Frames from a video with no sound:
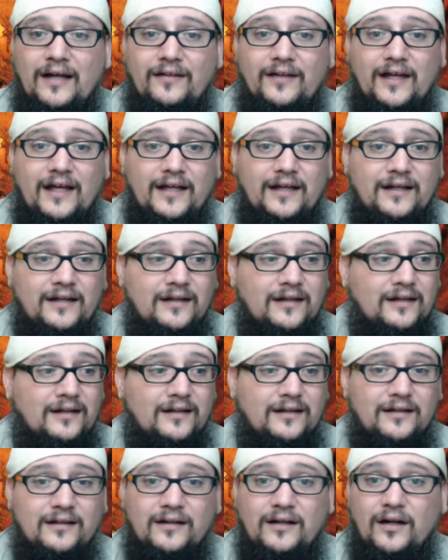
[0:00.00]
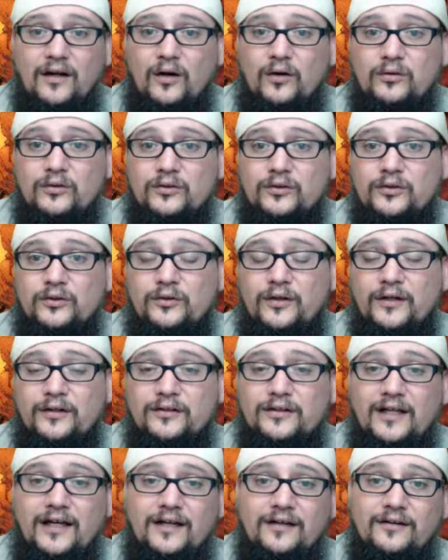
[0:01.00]
And then, you know, 2
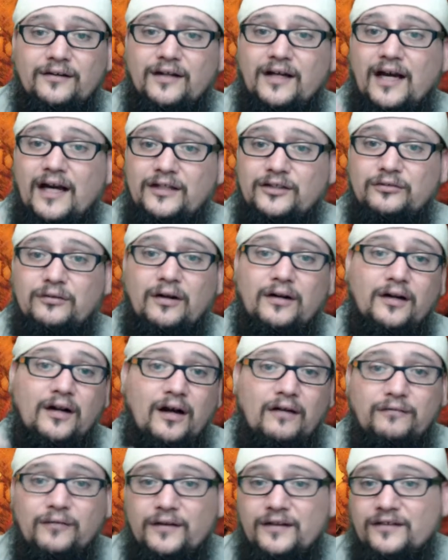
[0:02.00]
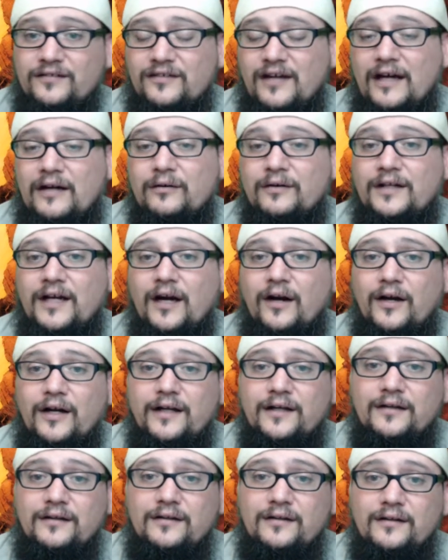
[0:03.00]
years later the guy's running off with his
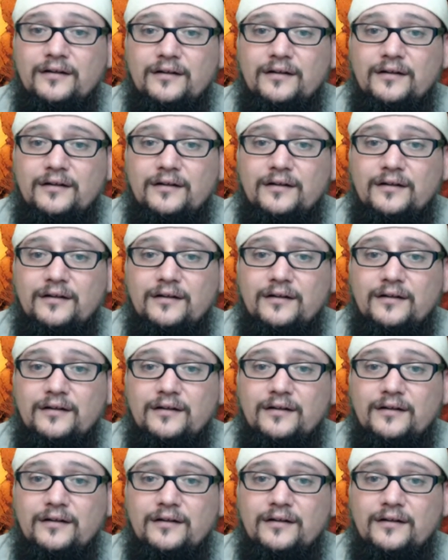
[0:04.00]
secretary.